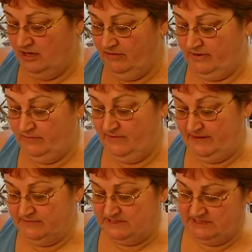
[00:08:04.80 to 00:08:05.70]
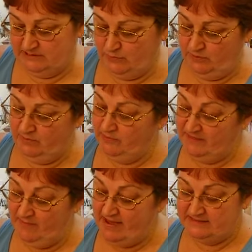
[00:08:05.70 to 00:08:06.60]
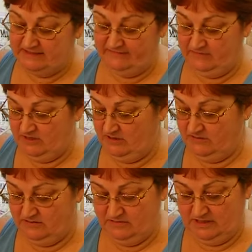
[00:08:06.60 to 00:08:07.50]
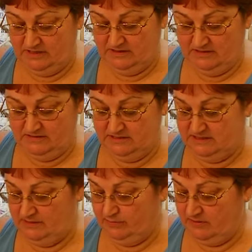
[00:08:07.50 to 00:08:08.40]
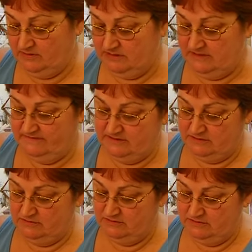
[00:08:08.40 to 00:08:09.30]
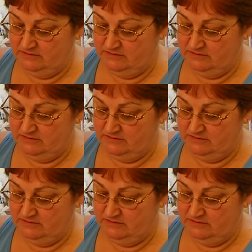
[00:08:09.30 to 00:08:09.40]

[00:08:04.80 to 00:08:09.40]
All right, well, that was a disappointment. But the backs of them, you know, they're, they're, they're the steampunk stuff, so...